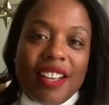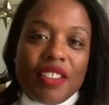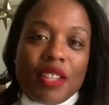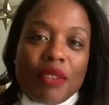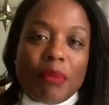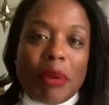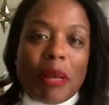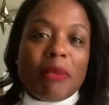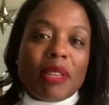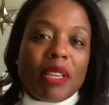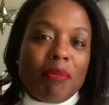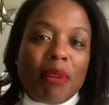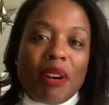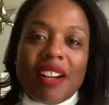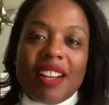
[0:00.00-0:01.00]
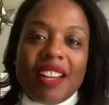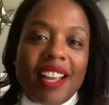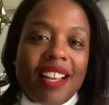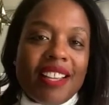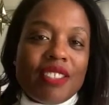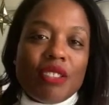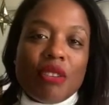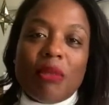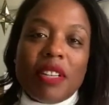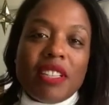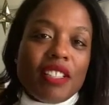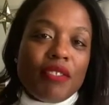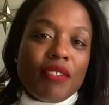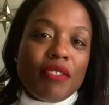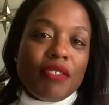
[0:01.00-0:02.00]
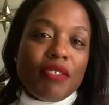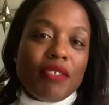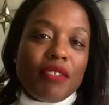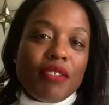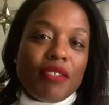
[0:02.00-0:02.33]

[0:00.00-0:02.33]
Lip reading: the Republican Party has so many different,